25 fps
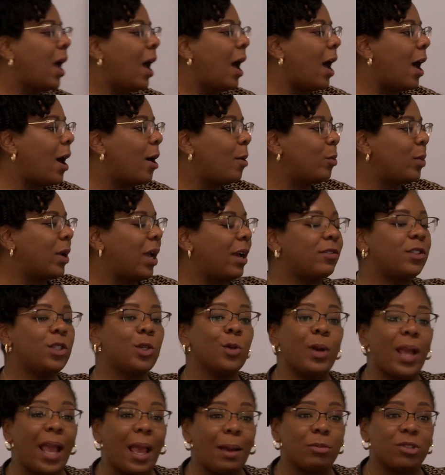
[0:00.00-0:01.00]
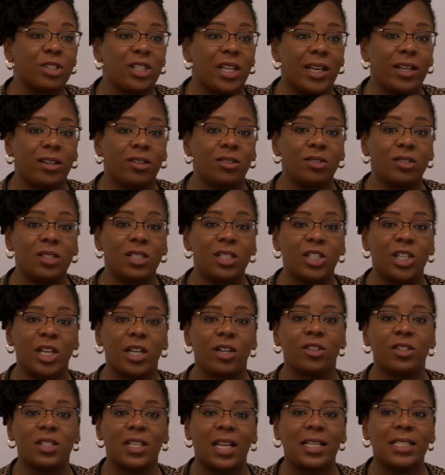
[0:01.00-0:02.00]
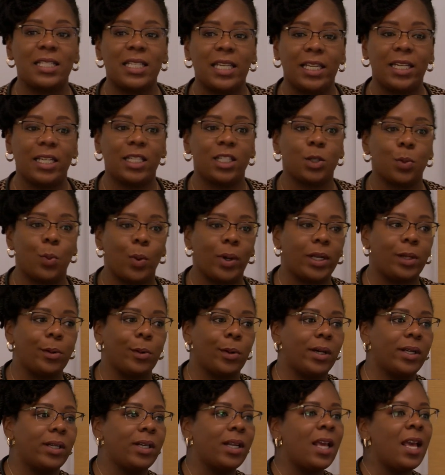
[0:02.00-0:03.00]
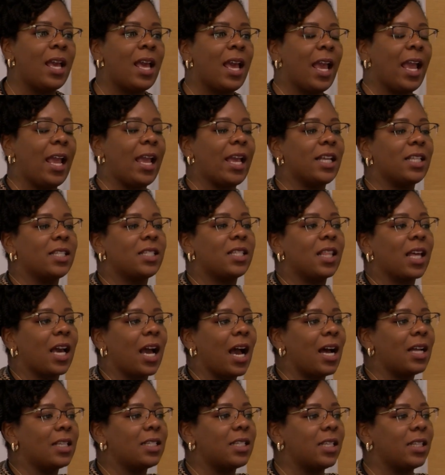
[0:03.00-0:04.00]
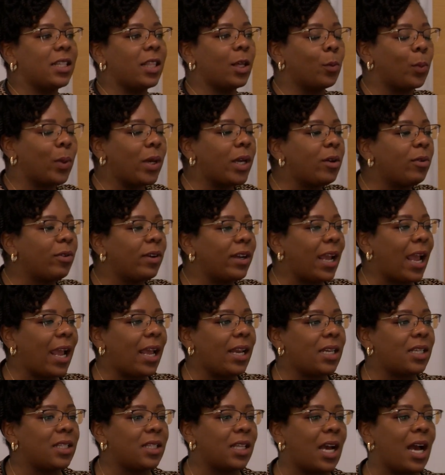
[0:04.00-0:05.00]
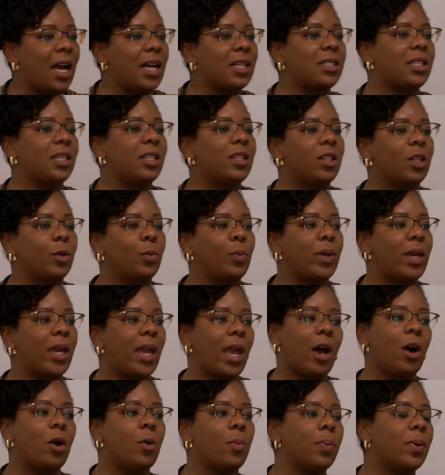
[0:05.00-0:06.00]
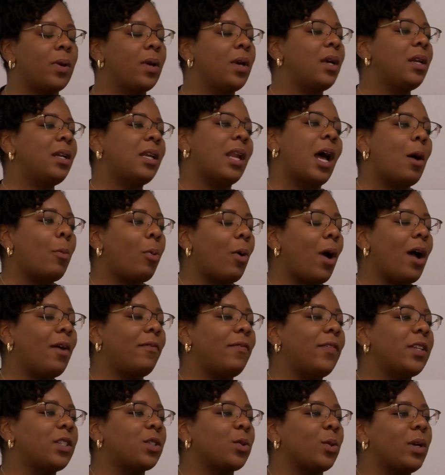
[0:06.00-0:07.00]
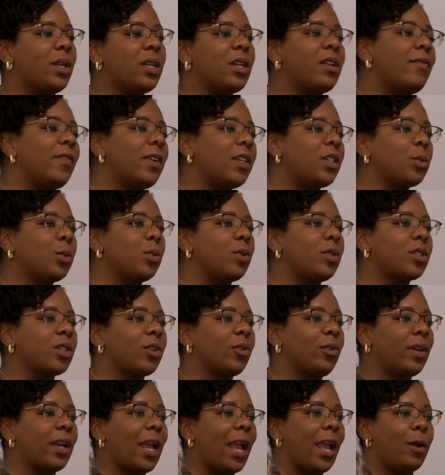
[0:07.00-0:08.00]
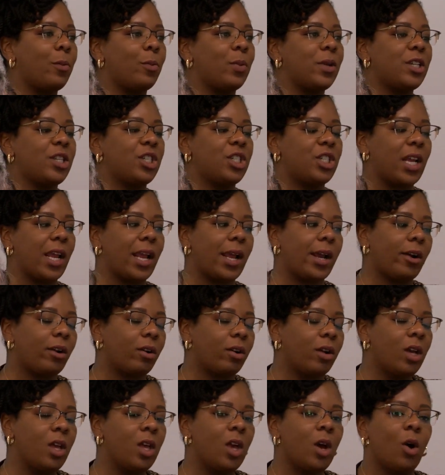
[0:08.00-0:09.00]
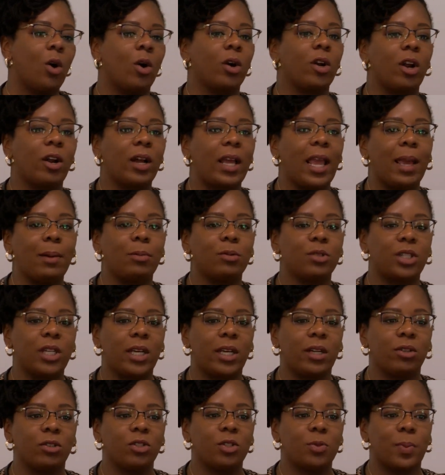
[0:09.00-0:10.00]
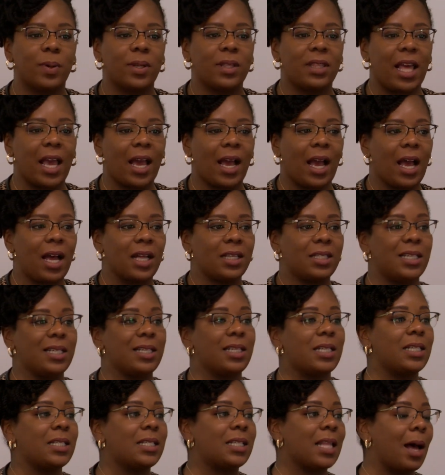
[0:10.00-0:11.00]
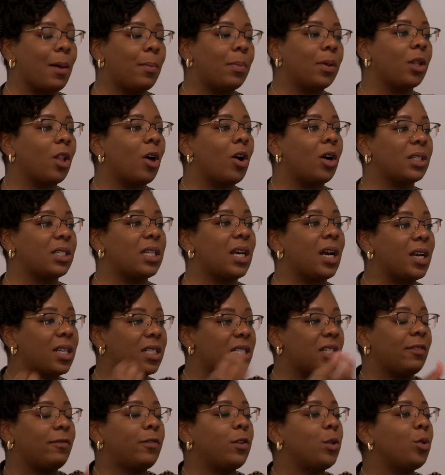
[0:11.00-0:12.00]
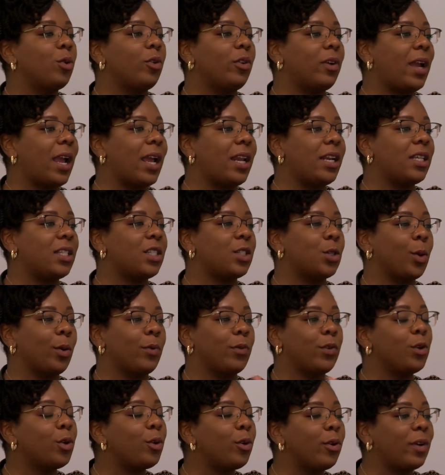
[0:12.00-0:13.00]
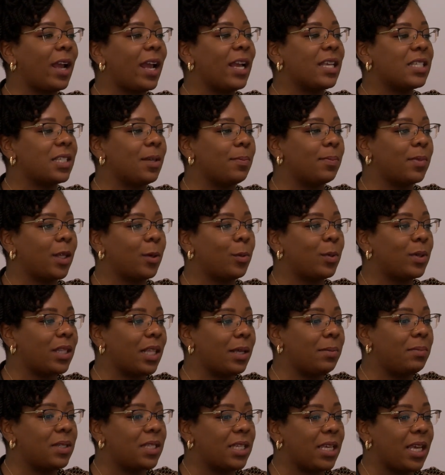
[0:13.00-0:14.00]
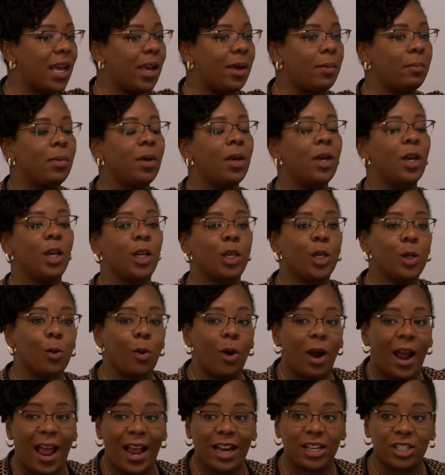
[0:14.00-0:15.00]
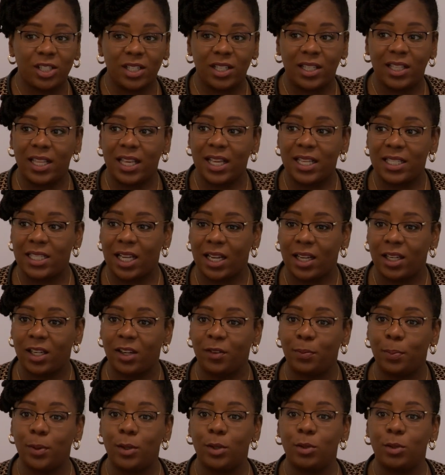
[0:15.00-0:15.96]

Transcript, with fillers: uh, we have two cable channels, channels 19 and 21. And the content that we create and the content that we help nonprofits or individuals create. We share on our cable channels, but that content does not belong to us if you create it. So if you create something with MCM, you are actually the executive